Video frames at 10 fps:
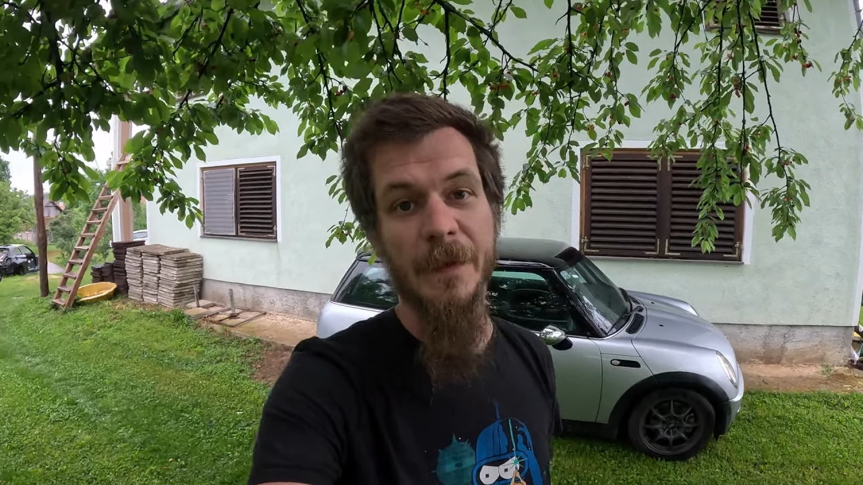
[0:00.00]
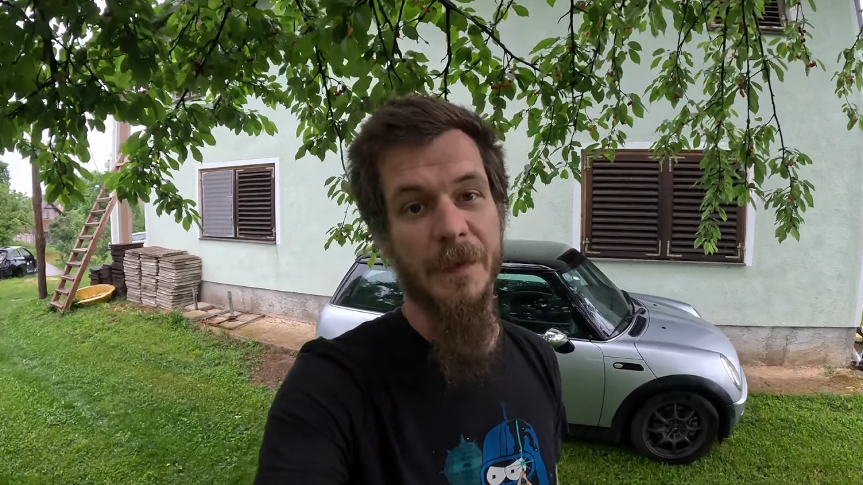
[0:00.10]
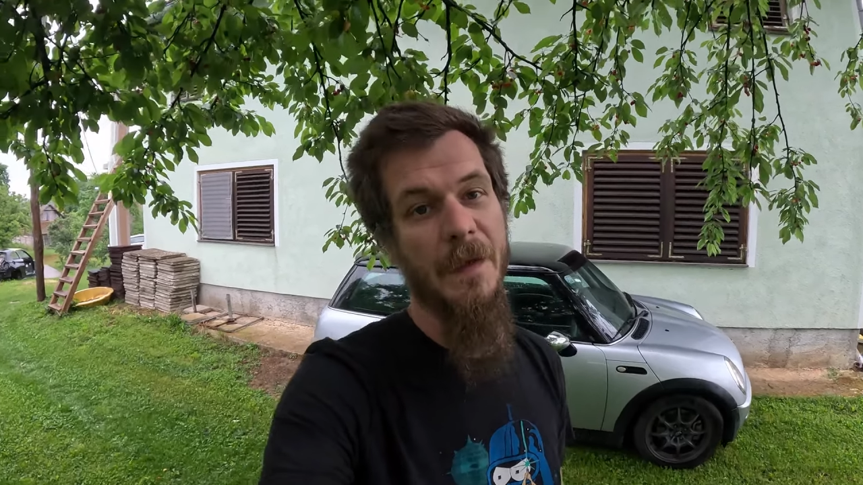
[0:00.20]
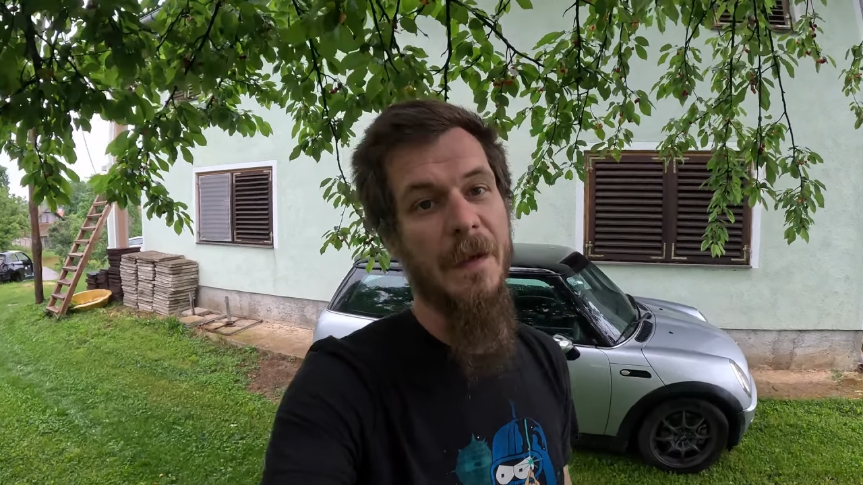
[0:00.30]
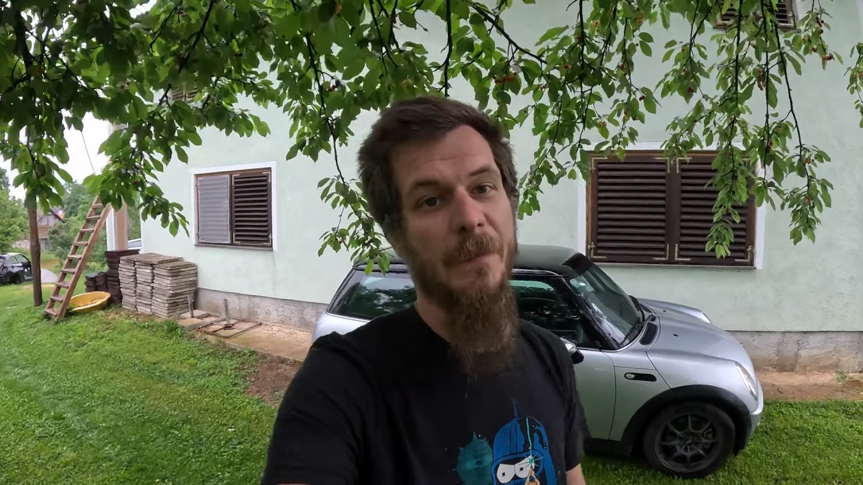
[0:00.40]

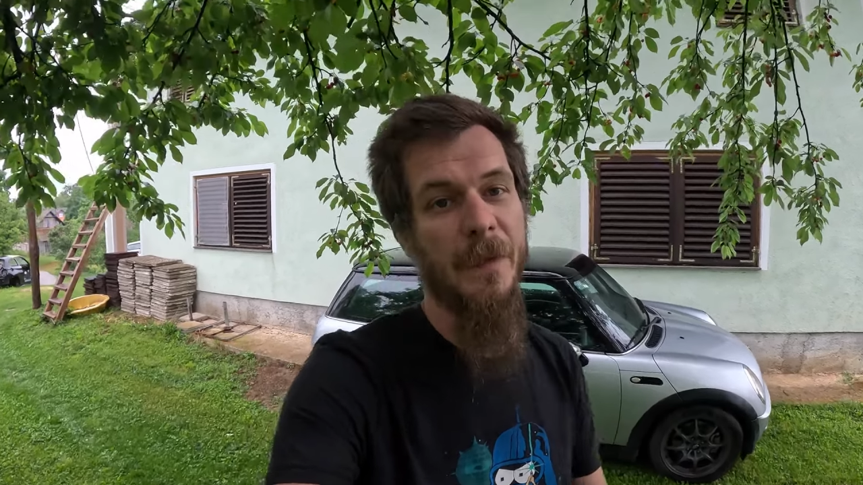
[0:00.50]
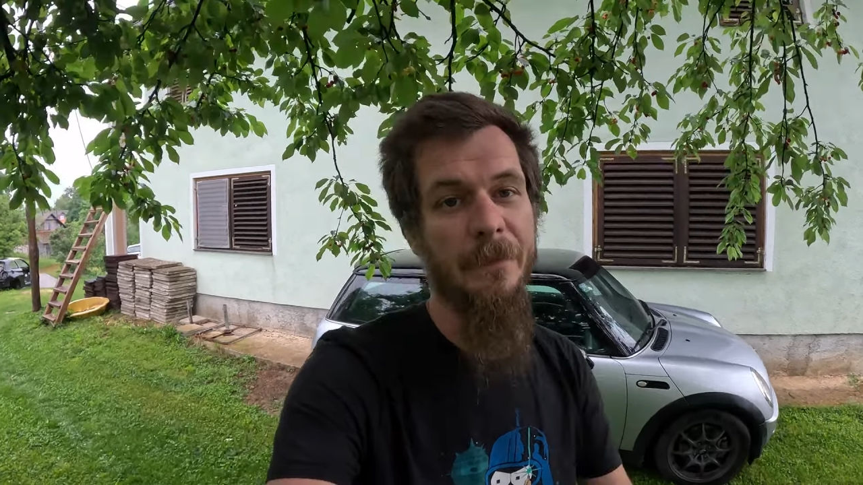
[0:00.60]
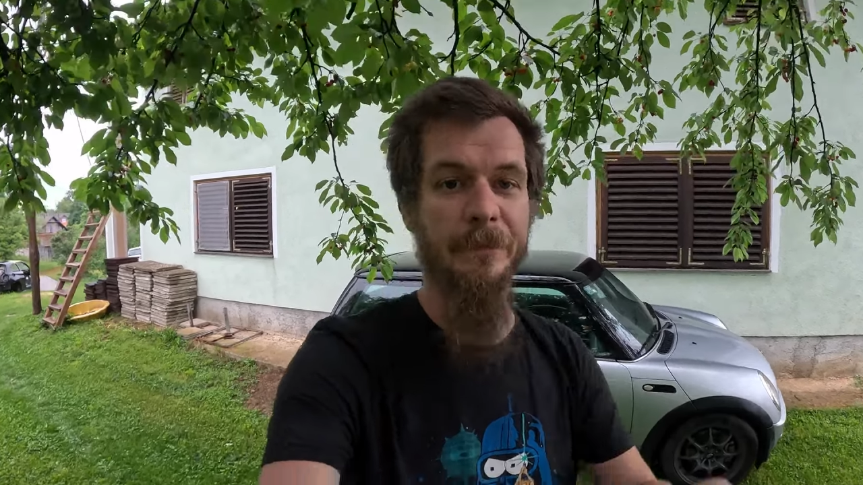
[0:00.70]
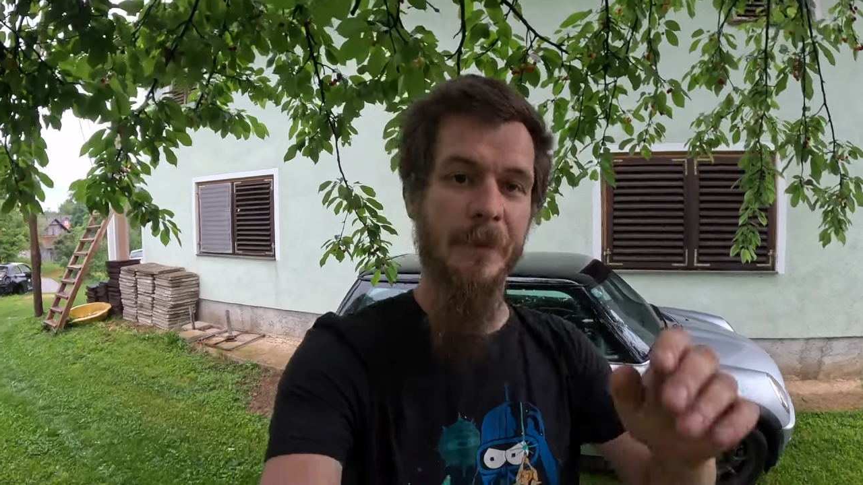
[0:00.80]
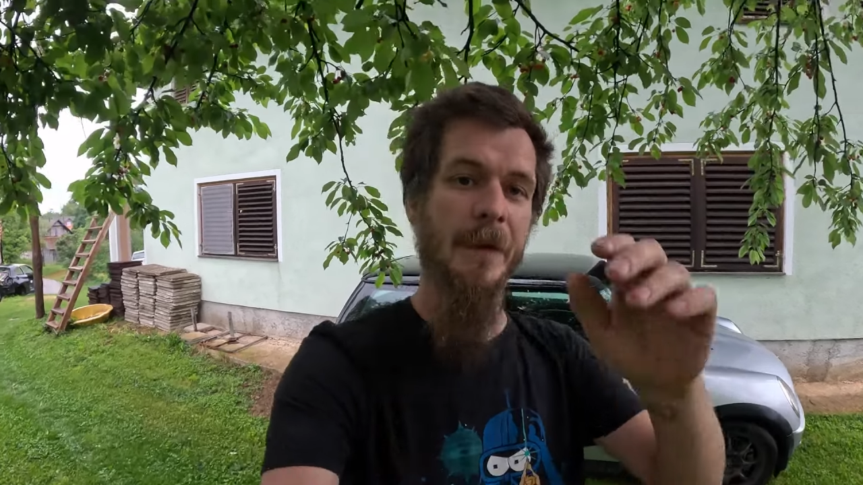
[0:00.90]
in the next one.
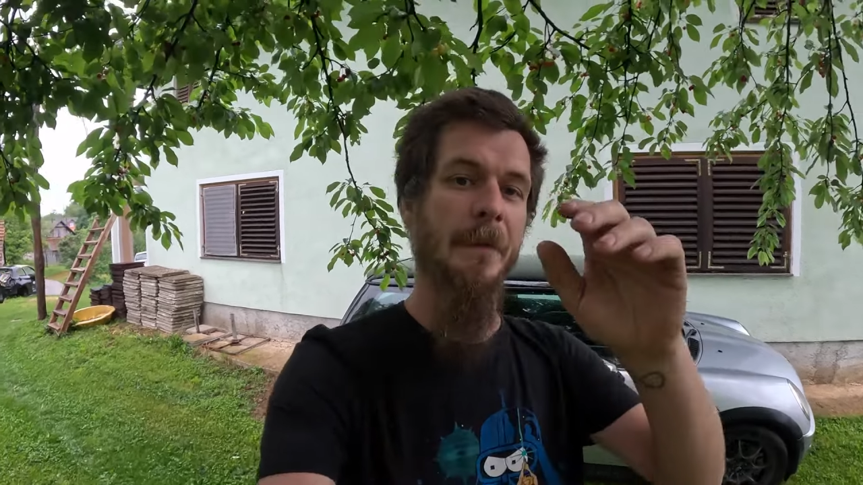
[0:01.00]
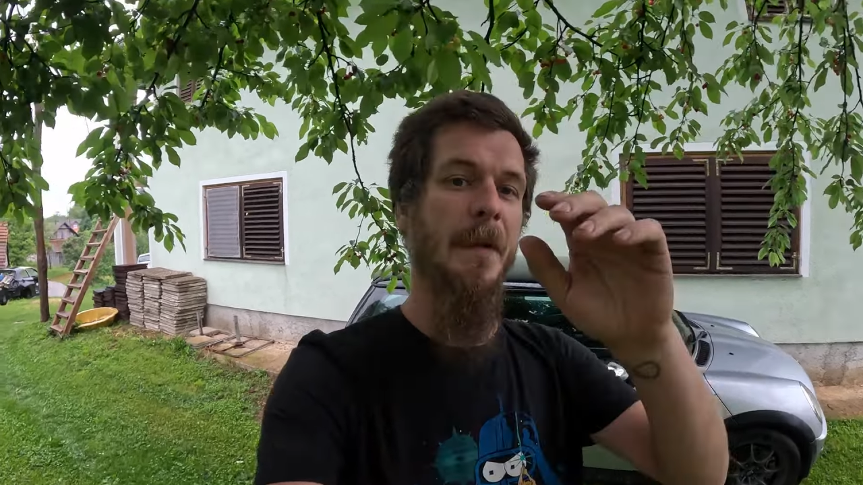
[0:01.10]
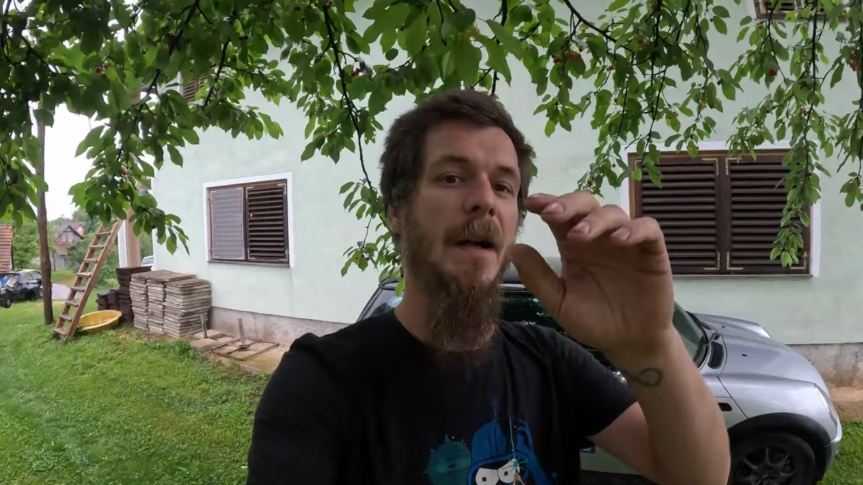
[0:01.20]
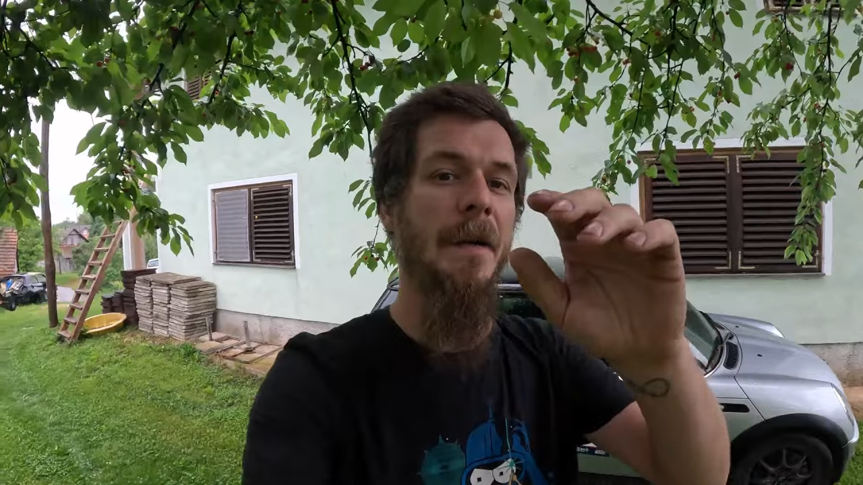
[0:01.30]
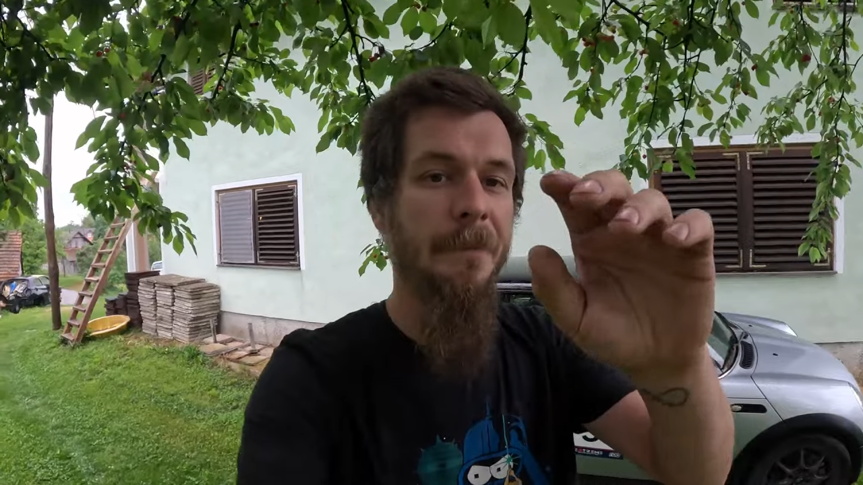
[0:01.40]

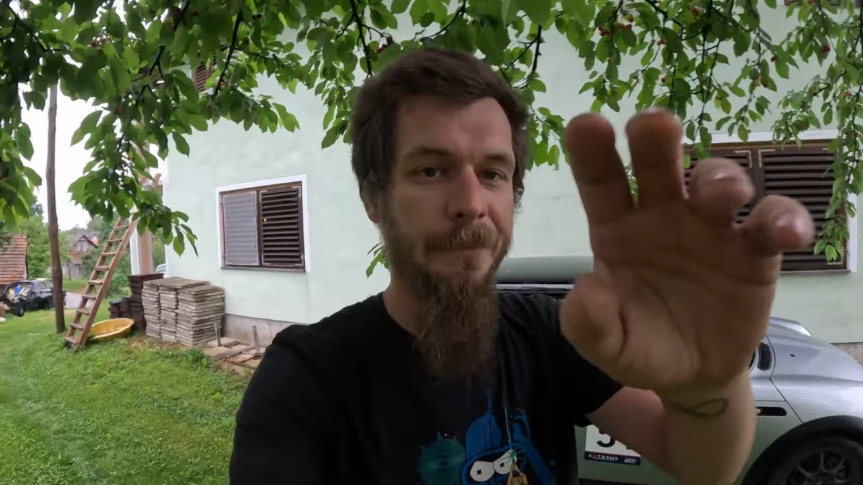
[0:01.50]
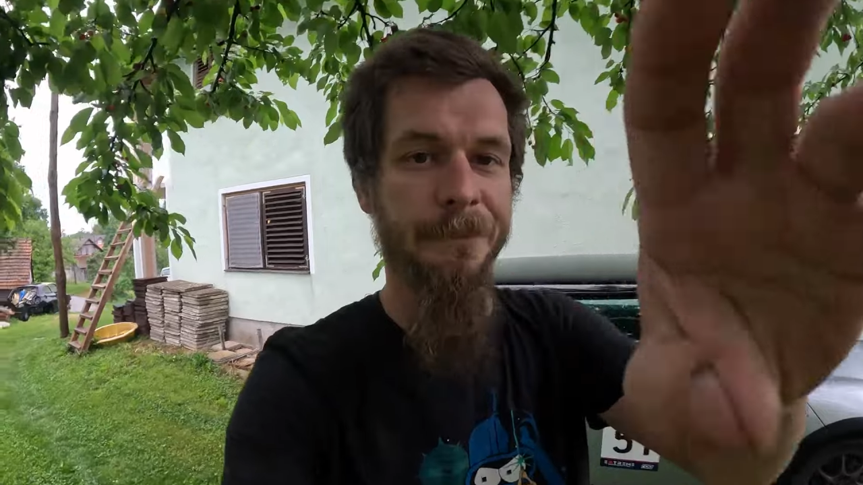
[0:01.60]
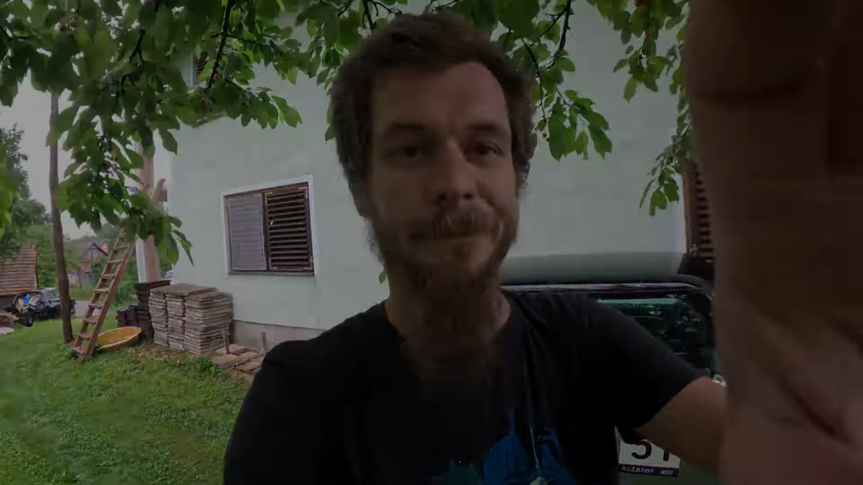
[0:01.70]
Bye!